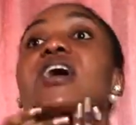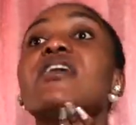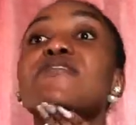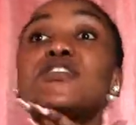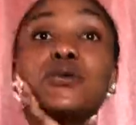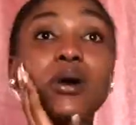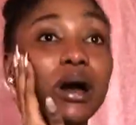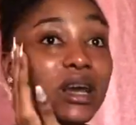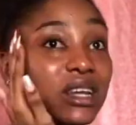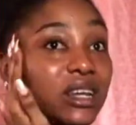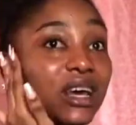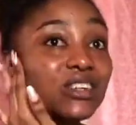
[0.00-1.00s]
If you are
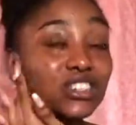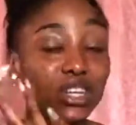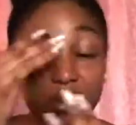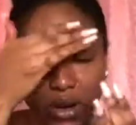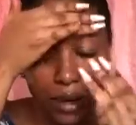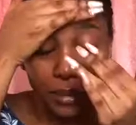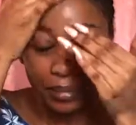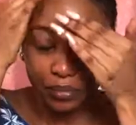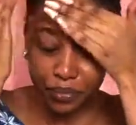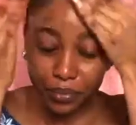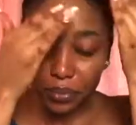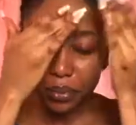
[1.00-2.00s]
in Nigeria
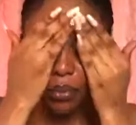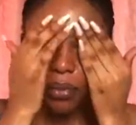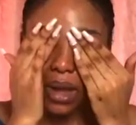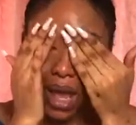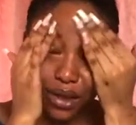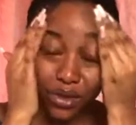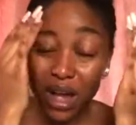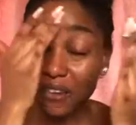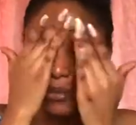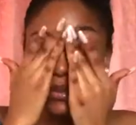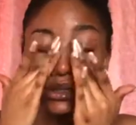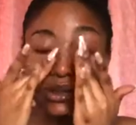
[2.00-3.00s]
and you
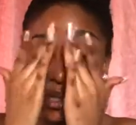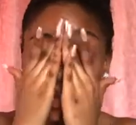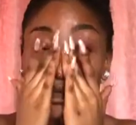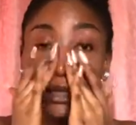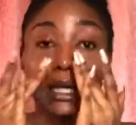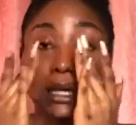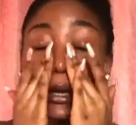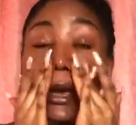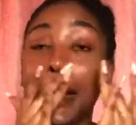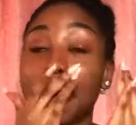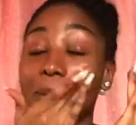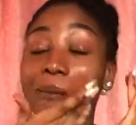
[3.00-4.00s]
haven't been using
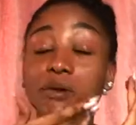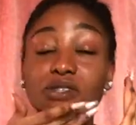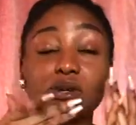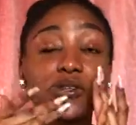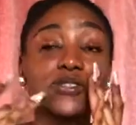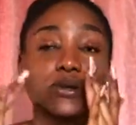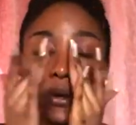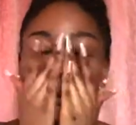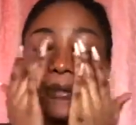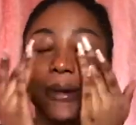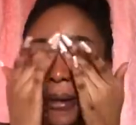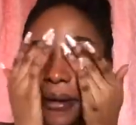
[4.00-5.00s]
sunscreen,
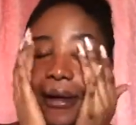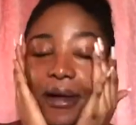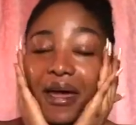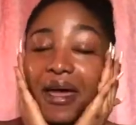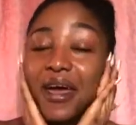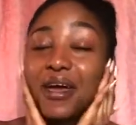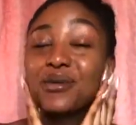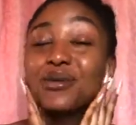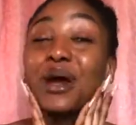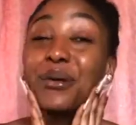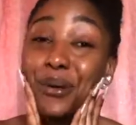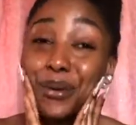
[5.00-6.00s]

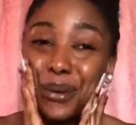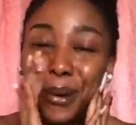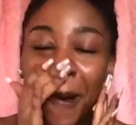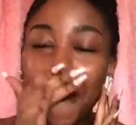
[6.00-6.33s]
you are wrong.